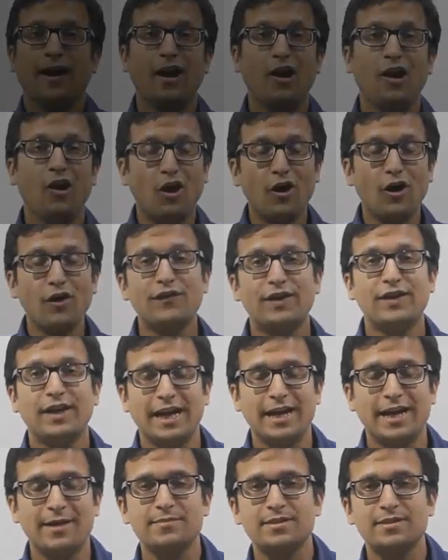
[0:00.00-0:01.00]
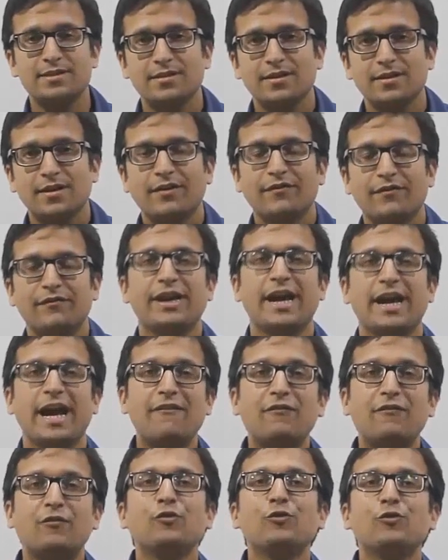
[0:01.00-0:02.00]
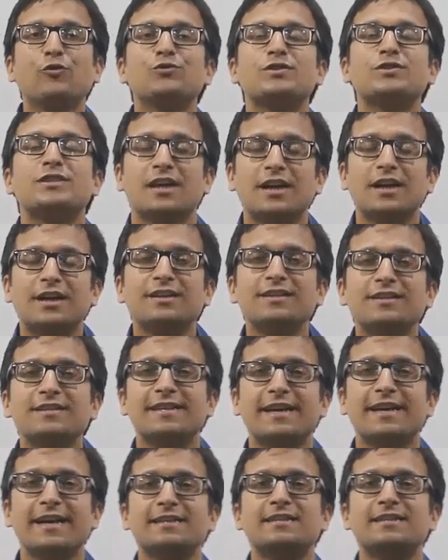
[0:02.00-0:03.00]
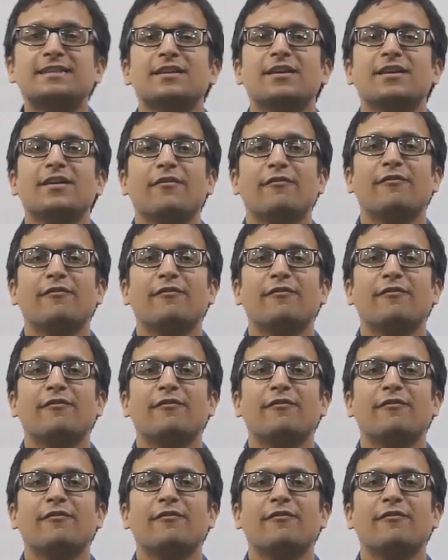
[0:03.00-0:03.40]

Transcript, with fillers: A lot of times we have to use certain cells